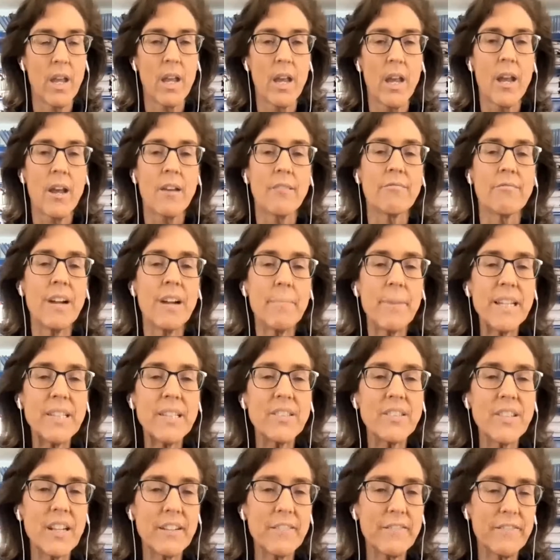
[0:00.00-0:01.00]
Rabbi
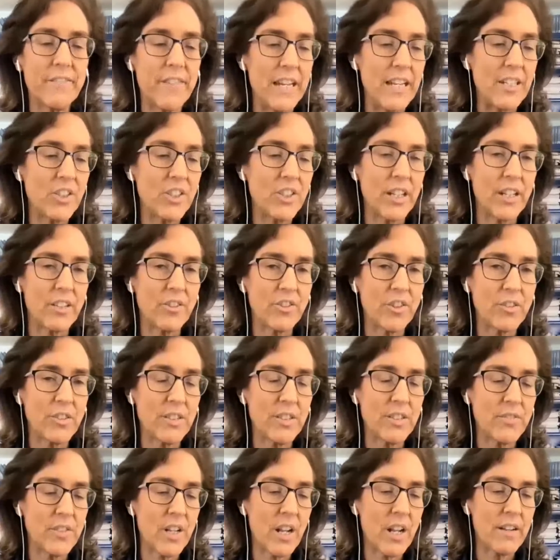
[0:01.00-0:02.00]
Soloveitchik,
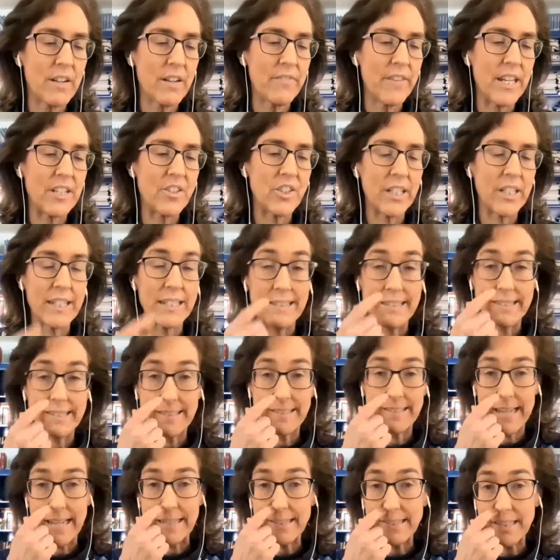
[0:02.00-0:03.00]
Joseph Soloveitchik, is
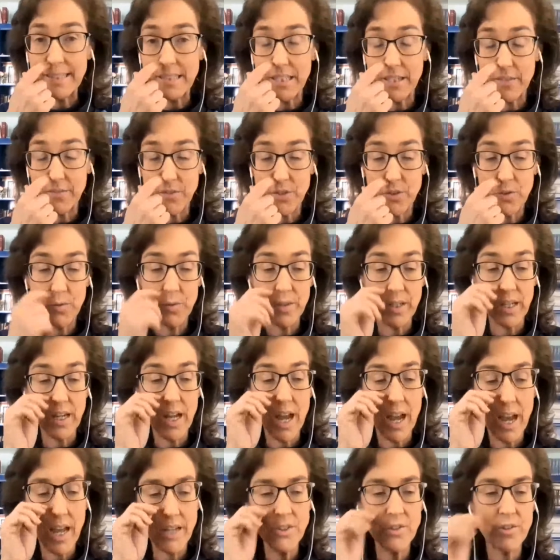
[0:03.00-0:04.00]
sensitive to the
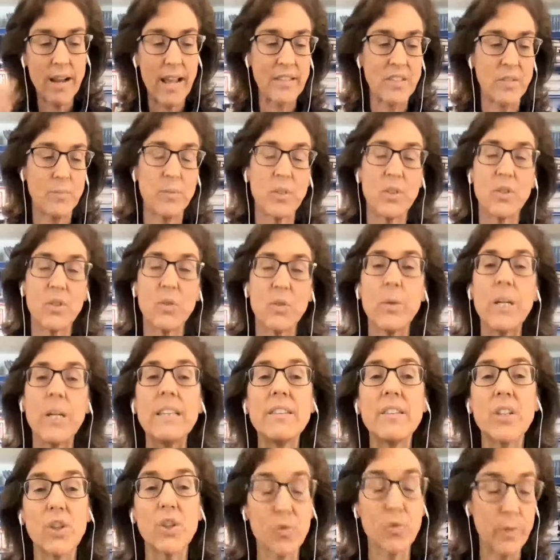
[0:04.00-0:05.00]
contrast between
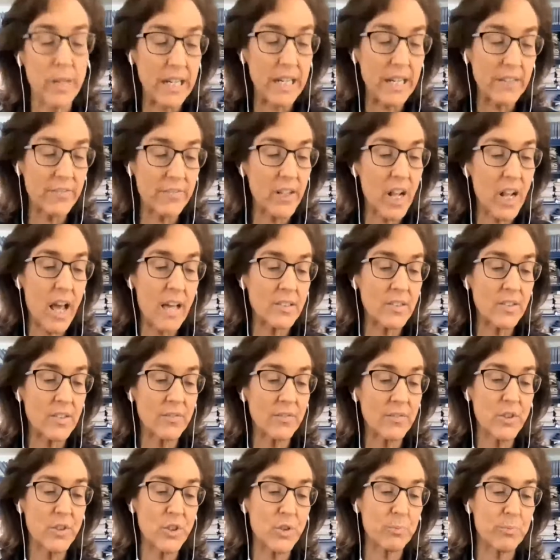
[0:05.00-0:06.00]
the Greek
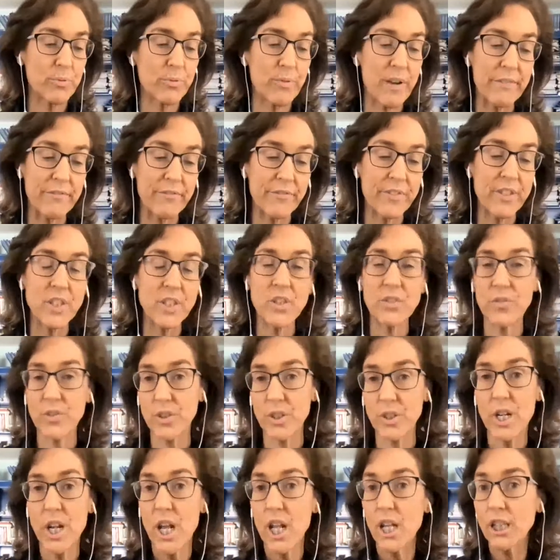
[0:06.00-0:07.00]
philosophers' preference
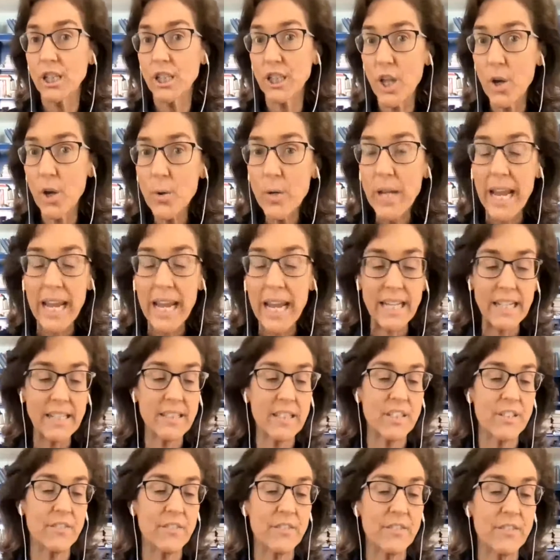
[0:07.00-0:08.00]
for locating the
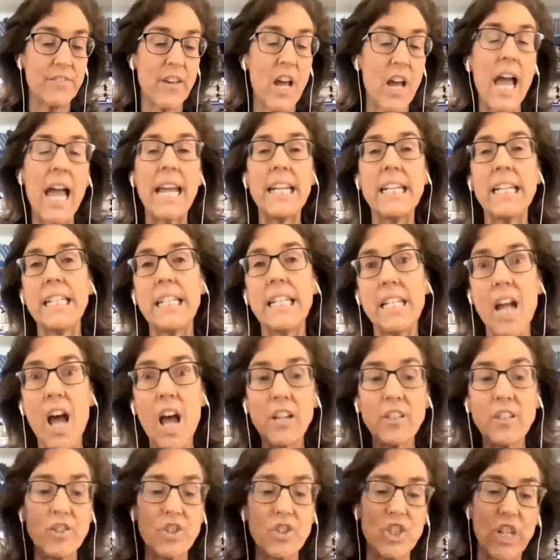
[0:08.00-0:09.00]
divine in an
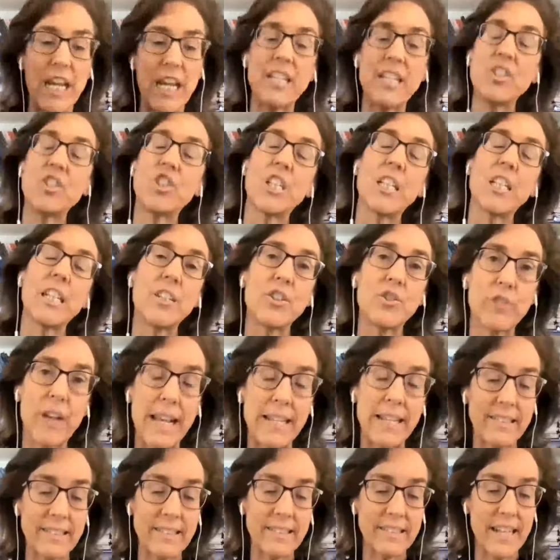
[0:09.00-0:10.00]
unchanging
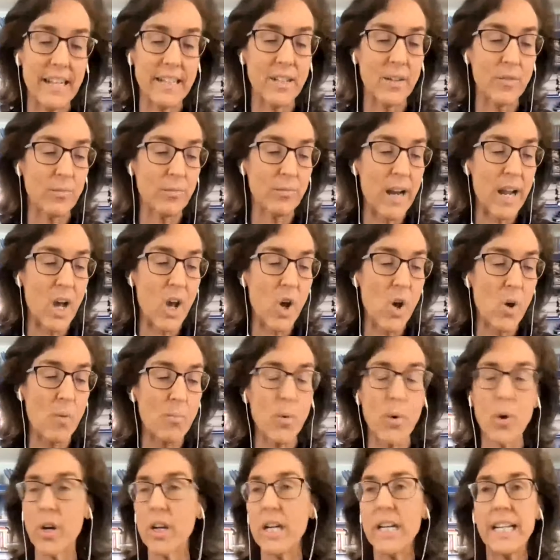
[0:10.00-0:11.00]
transcendent realm
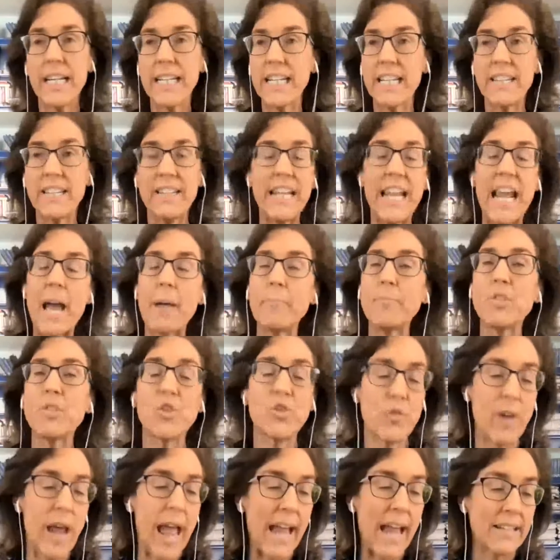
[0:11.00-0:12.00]
or in the
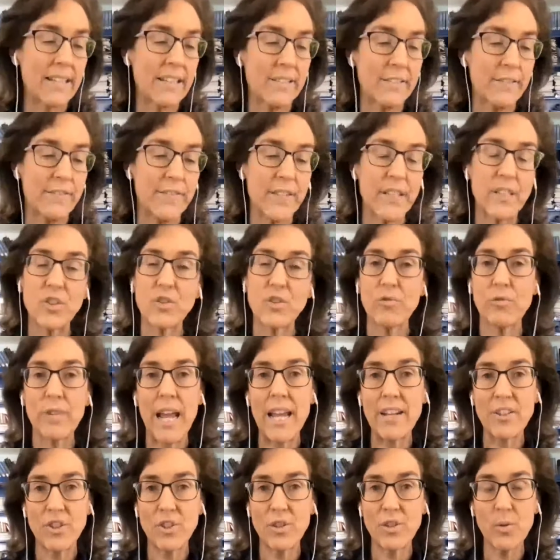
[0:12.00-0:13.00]
abstract and fixed
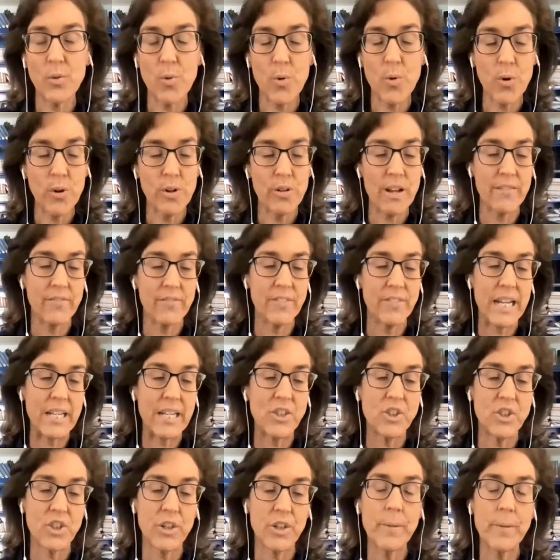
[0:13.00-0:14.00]
rational order of
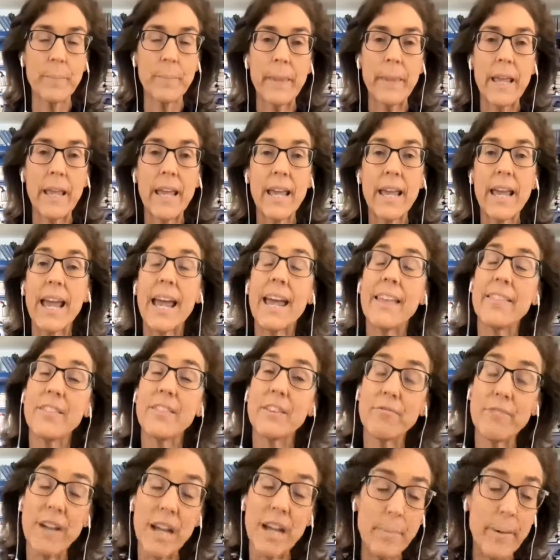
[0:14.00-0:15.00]
nature, and the
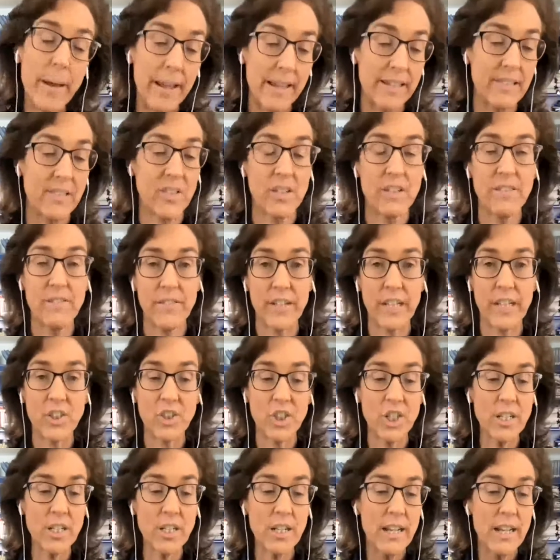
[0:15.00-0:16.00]
rabbi's
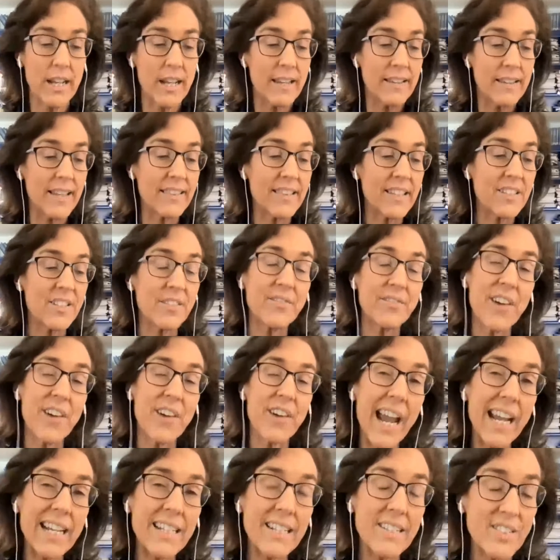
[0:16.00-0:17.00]
conviction that the
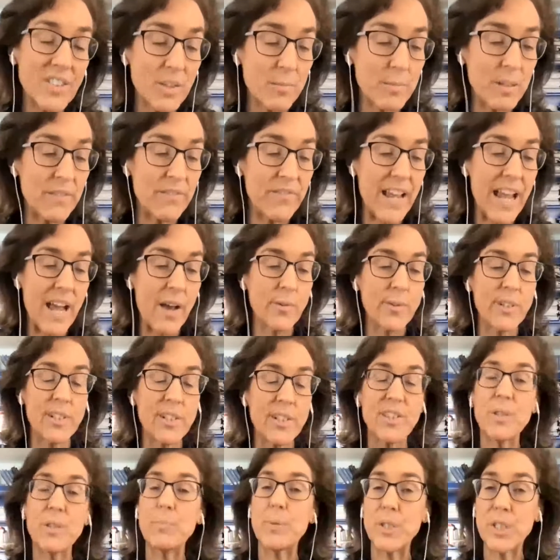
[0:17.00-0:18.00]
divine is to be found in
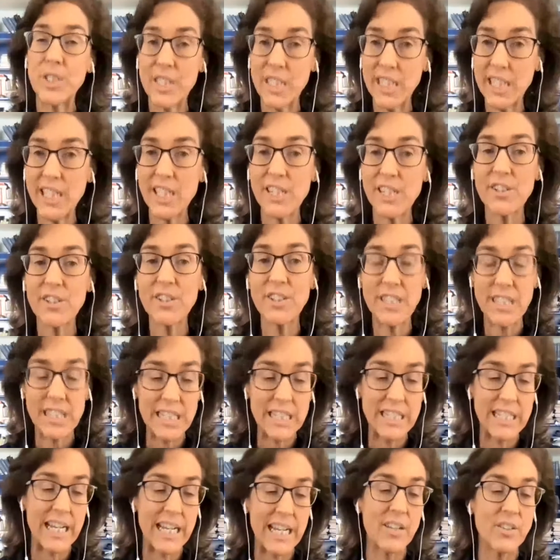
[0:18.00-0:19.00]
the particular
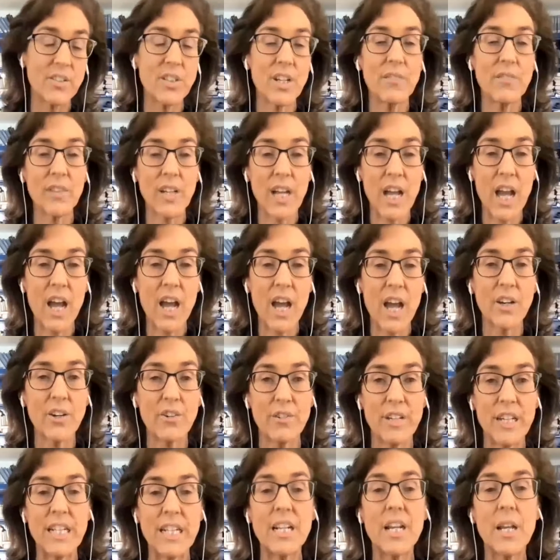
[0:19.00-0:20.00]
details of
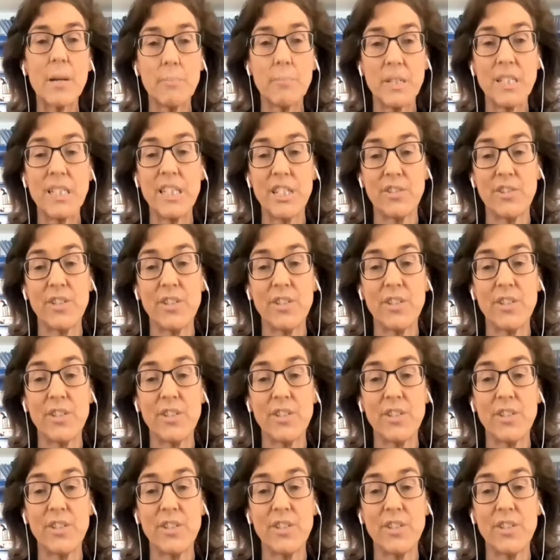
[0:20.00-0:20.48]
concrete material